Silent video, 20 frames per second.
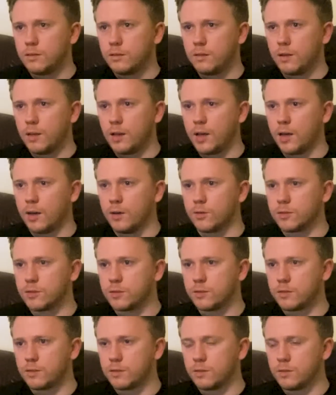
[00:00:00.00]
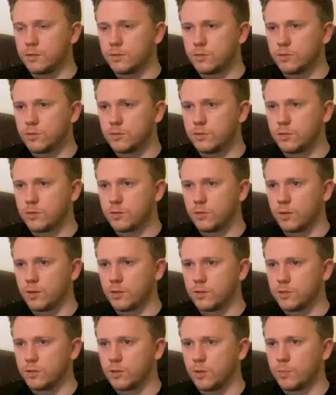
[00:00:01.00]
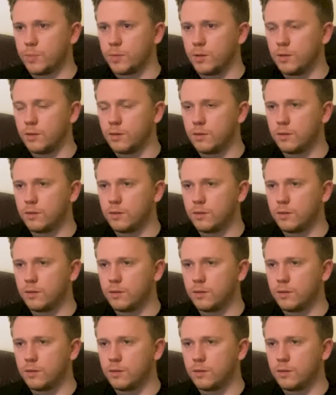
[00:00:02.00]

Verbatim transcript: the house and to try and stop it.